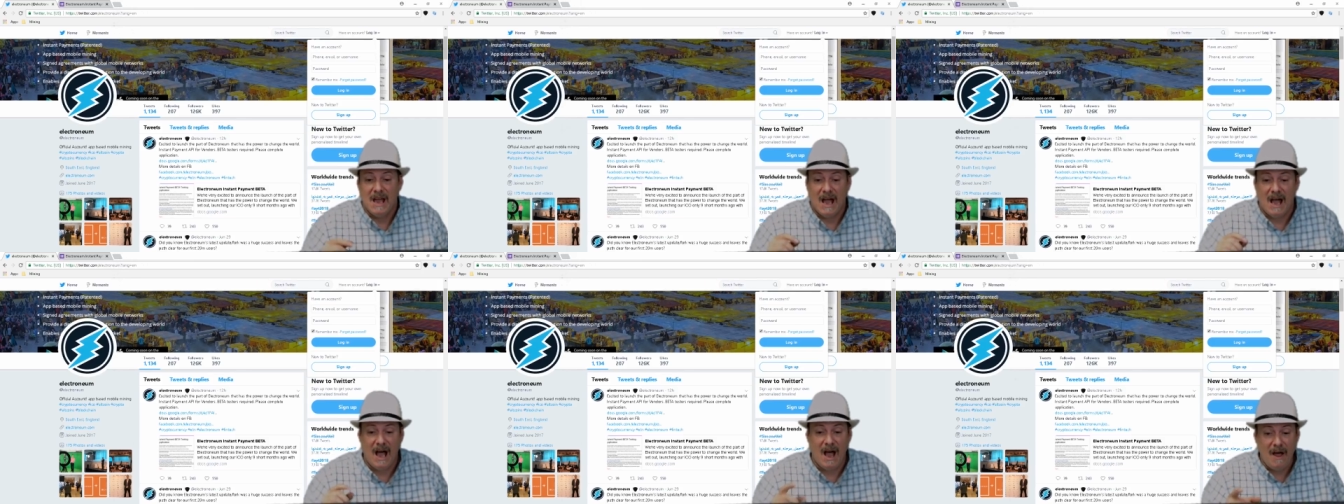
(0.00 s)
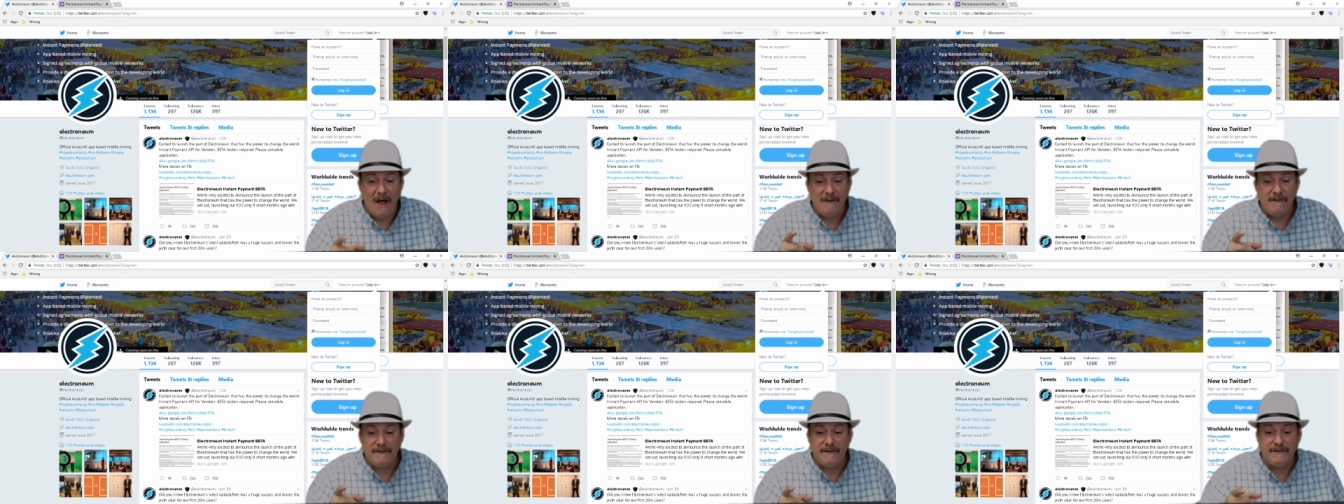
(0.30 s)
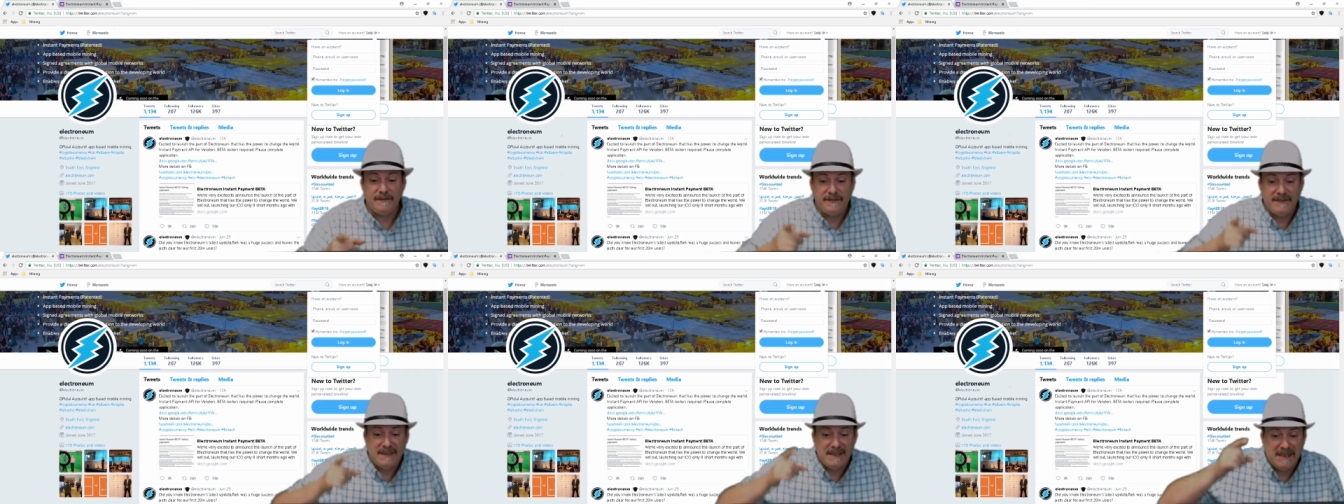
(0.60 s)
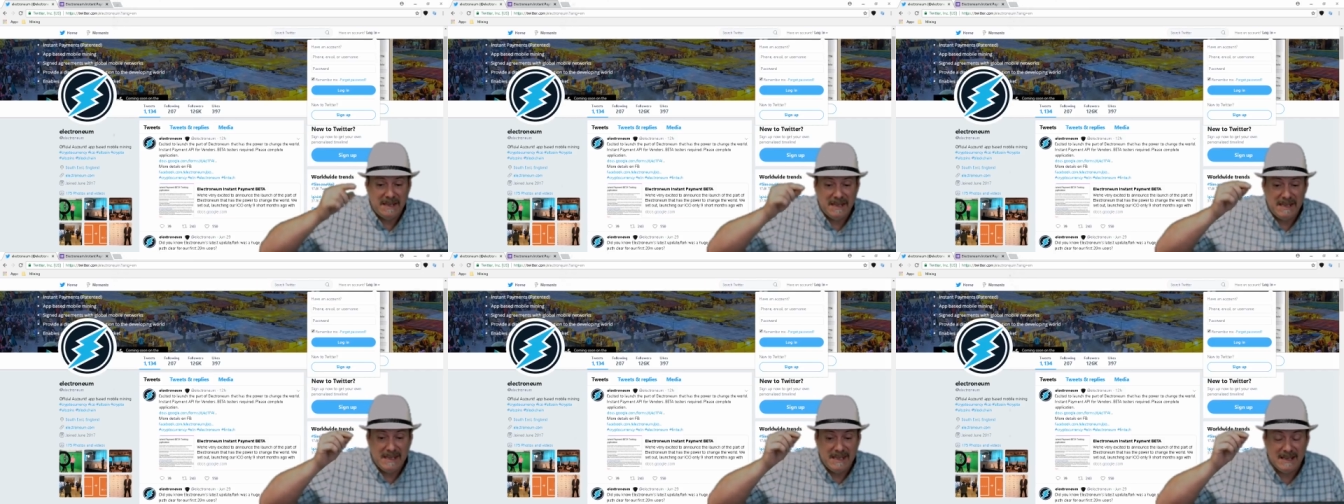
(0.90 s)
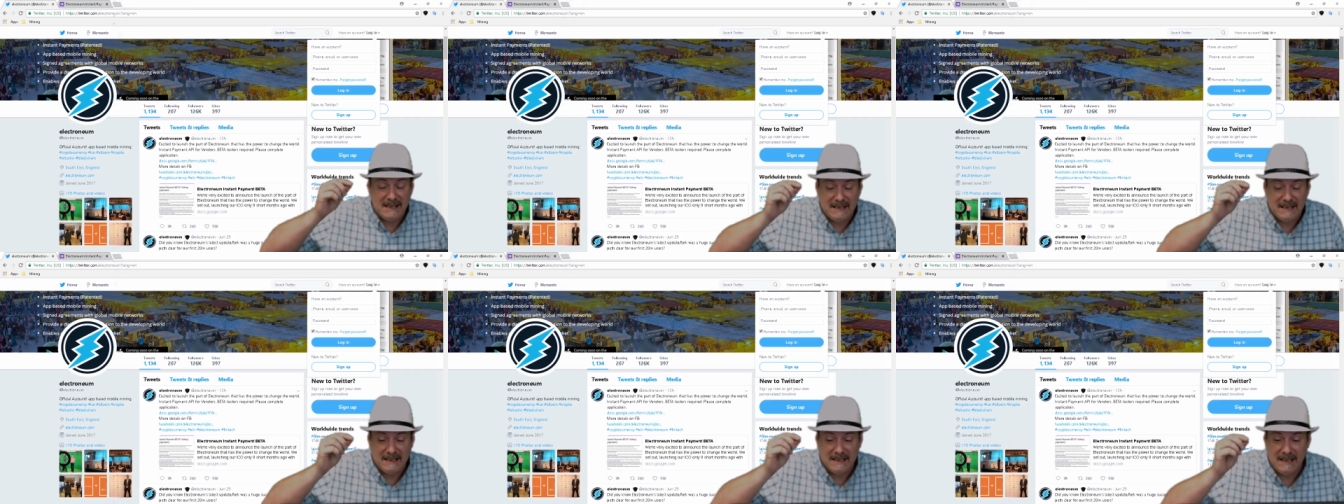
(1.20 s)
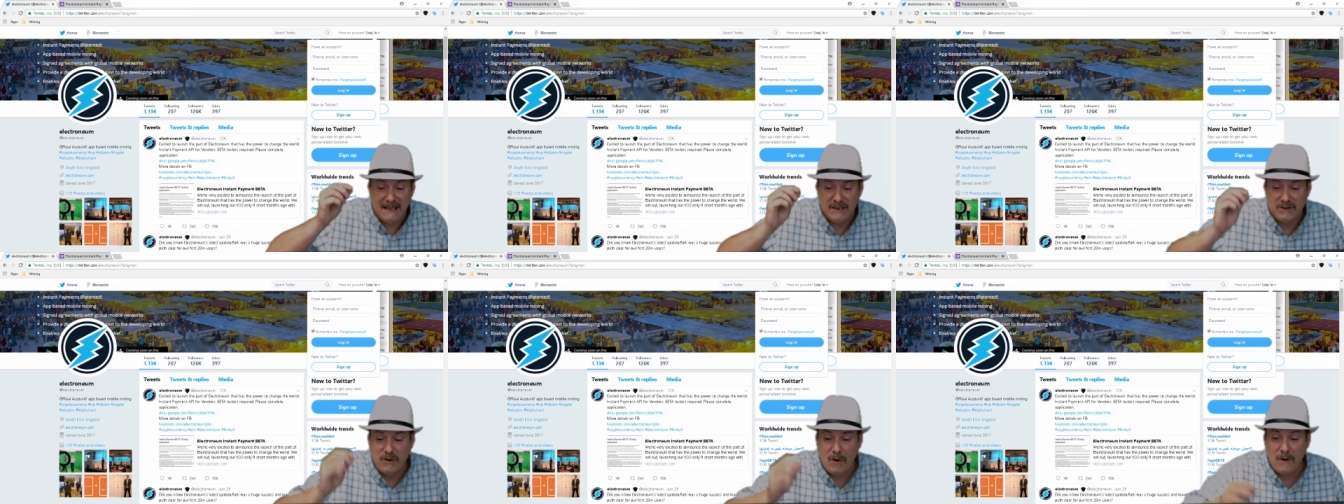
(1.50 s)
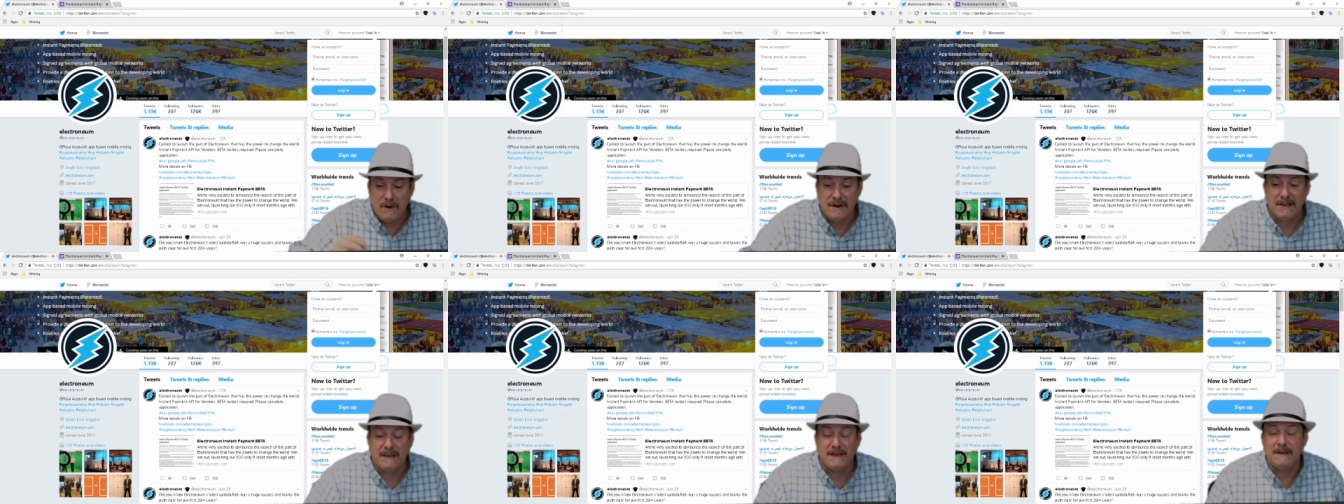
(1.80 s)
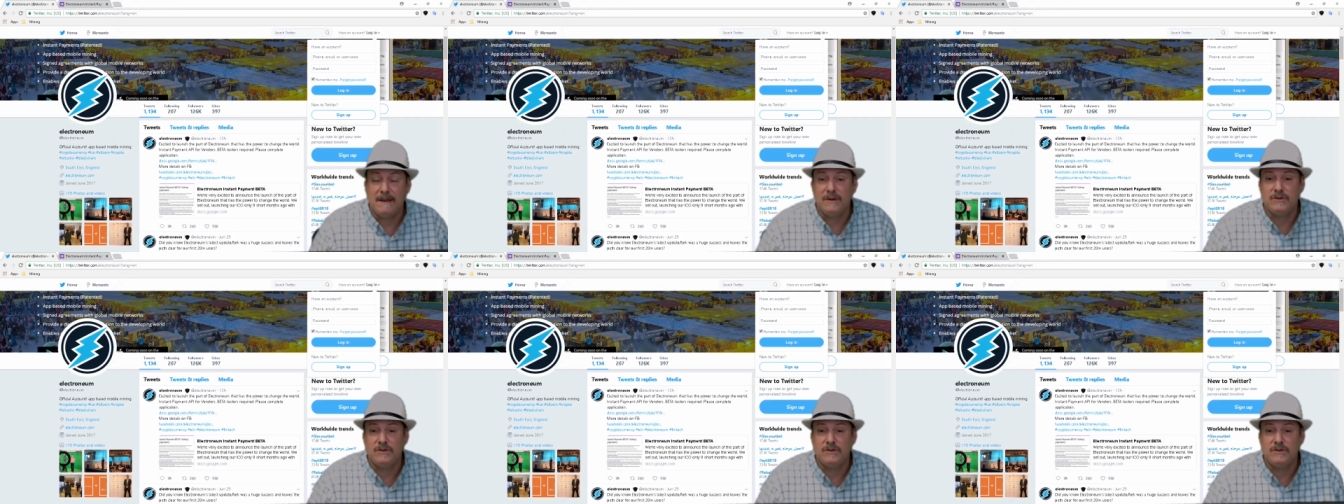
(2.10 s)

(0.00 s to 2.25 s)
of the uh, electronic